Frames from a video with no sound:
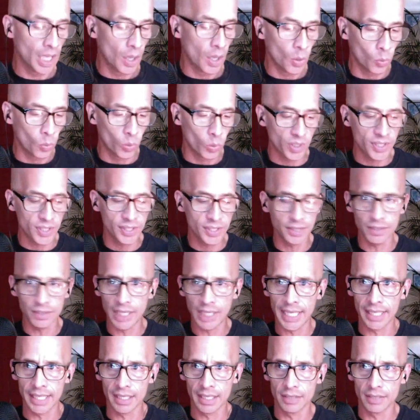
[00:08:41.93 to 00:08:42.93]
We're still
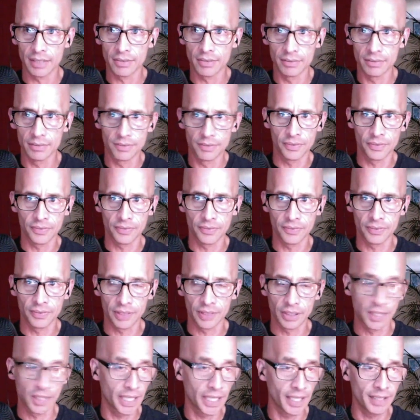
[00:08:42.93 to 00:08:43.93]
kind of
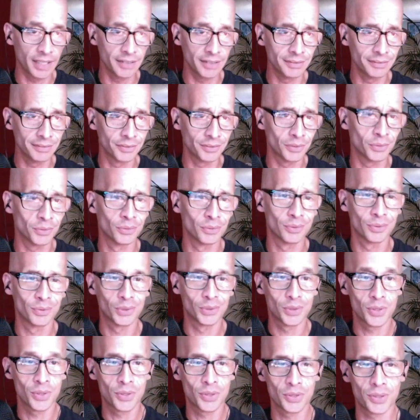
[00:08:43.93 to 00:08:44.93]
flirting,
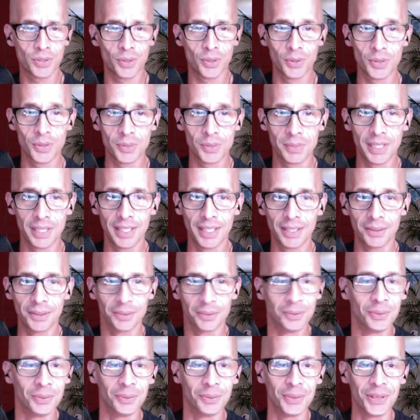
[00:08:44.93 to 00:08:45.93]
so to speak,
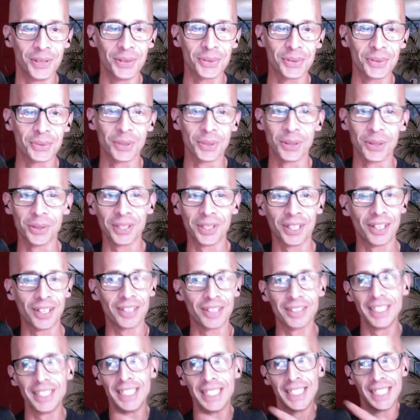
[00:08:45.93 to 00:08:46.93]
with the roll call.